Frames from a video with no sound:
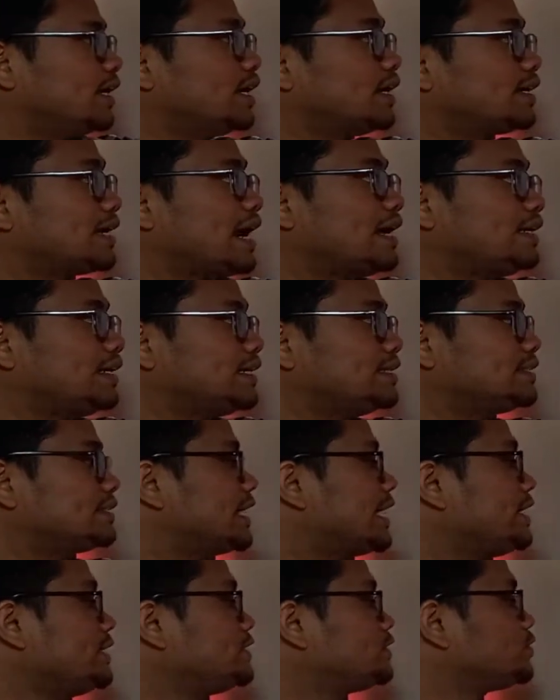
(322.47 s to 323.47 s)
right hand
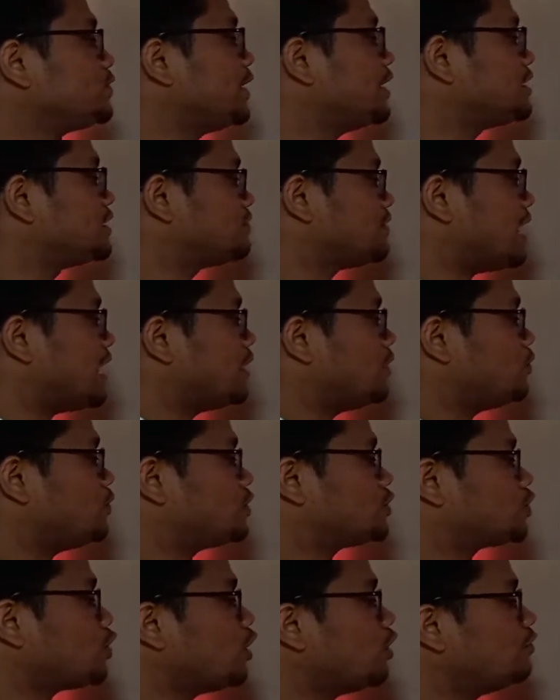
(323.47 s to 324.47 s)
side, so its value is
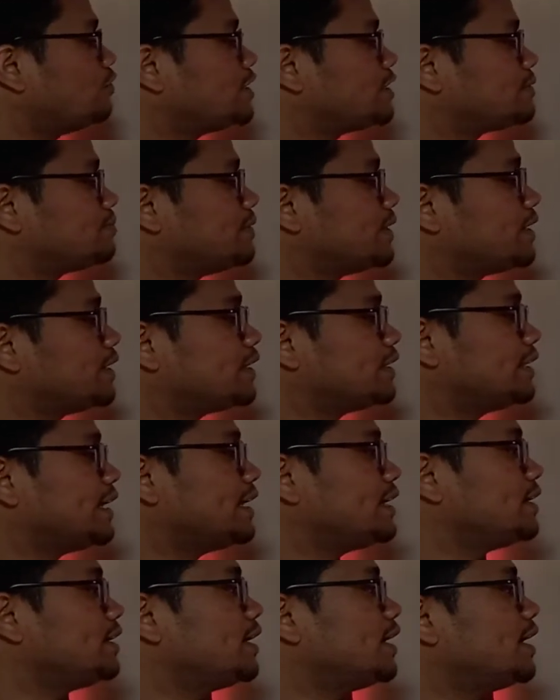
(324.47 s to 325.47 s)
always bigger
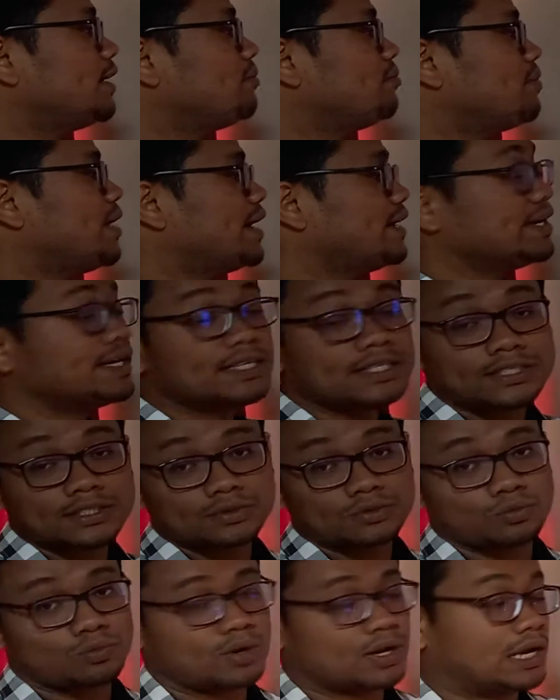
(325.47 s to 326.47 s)
than minus
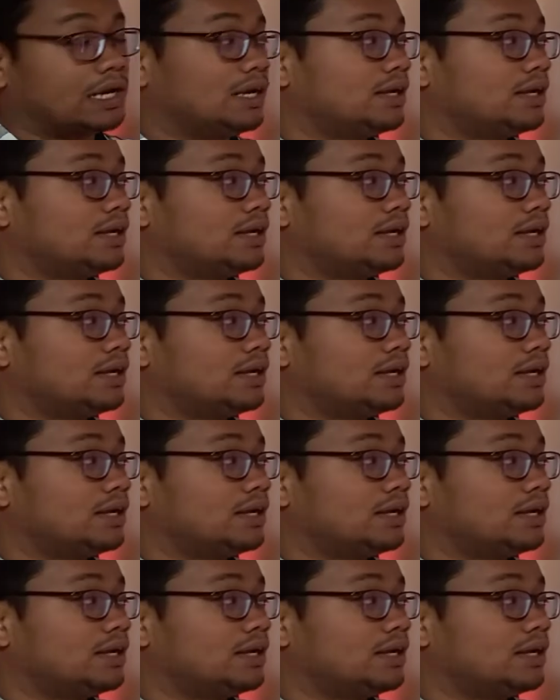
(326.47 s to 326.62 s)
1.